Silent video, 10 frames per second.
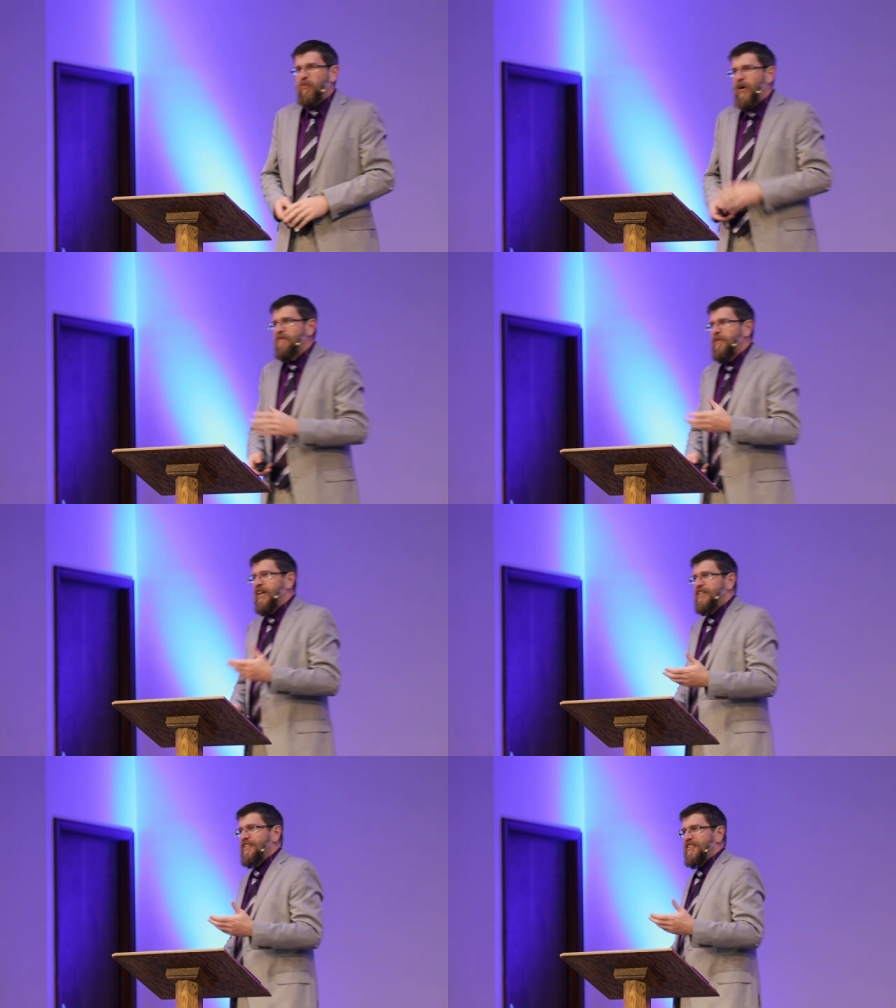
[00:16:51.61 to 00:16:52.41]
What
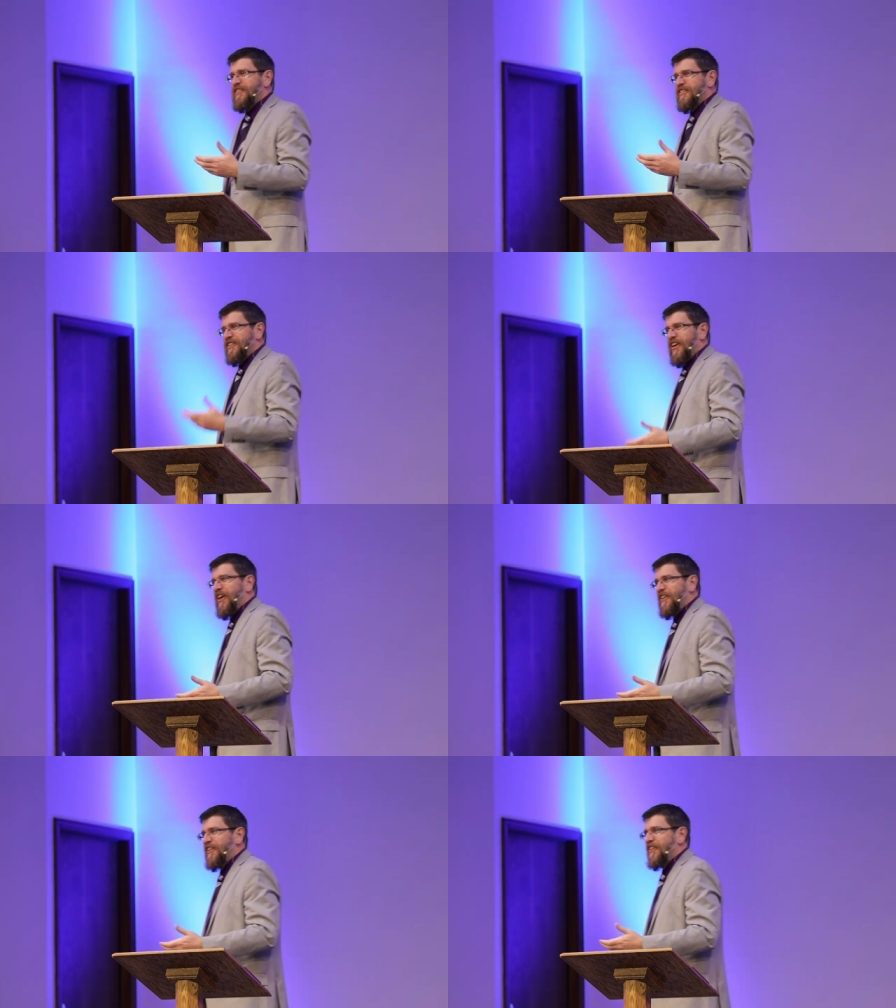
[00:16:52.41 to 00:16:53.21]
makes
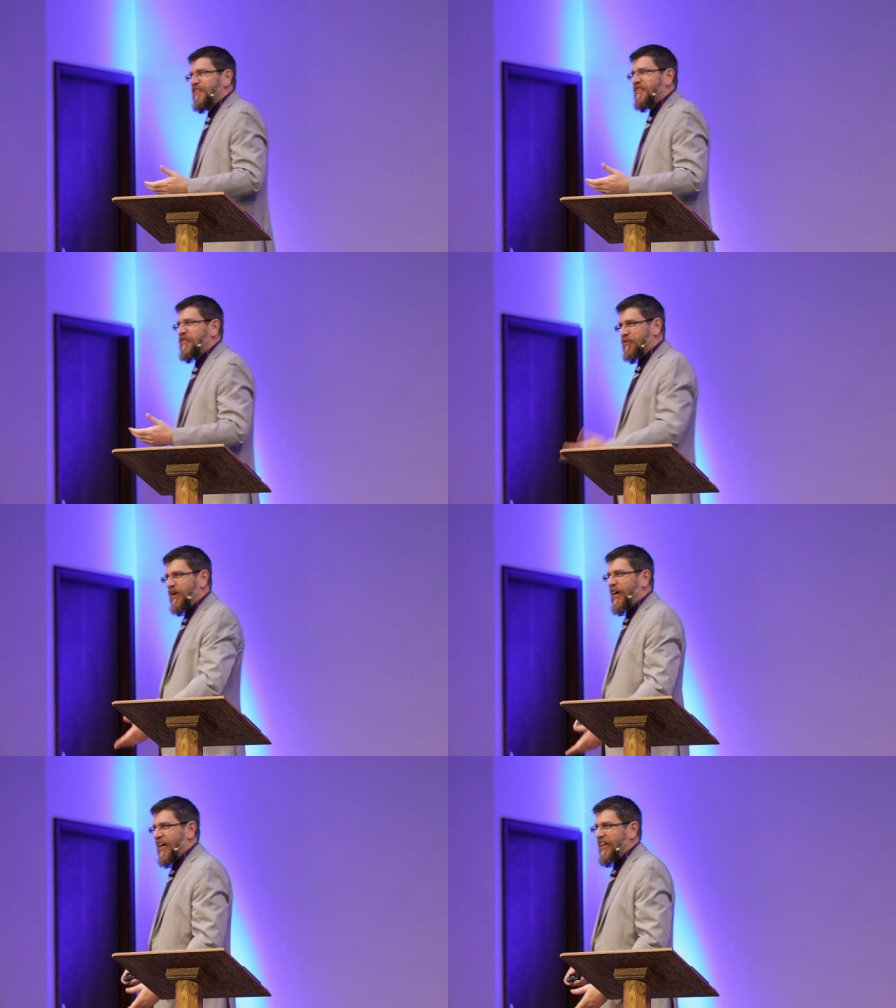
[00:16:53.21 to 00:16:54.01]
God
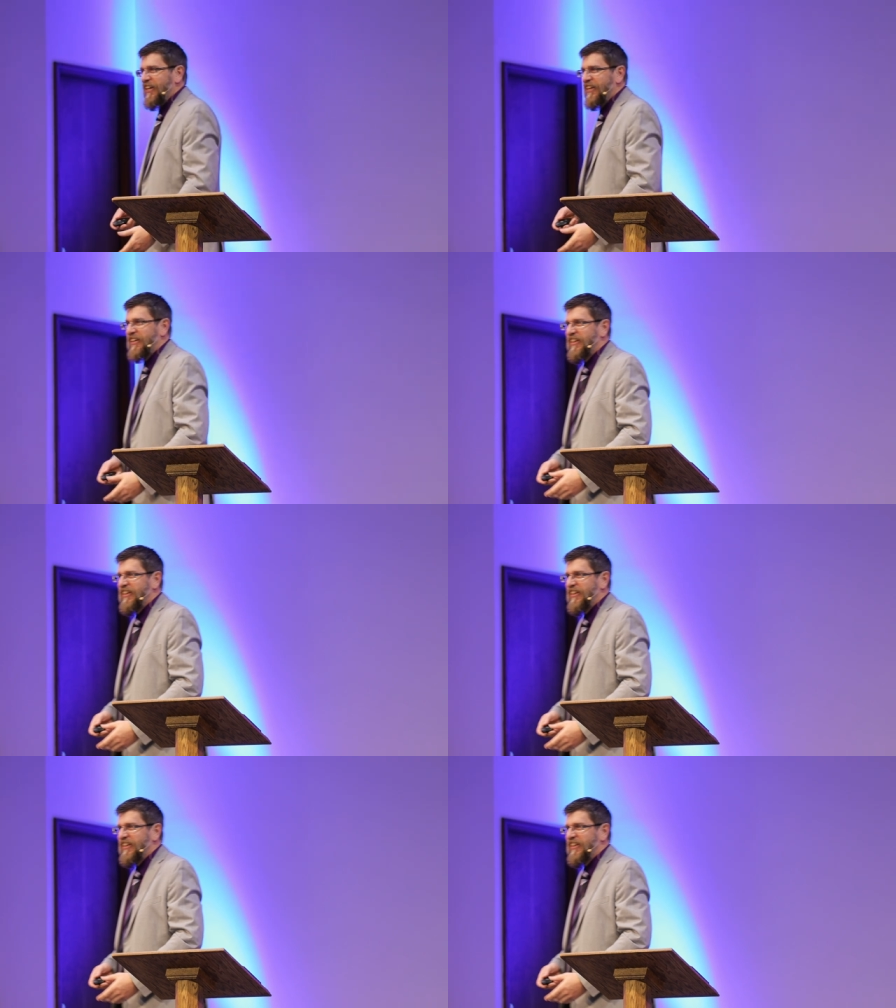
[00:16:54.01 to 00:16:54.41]
cry?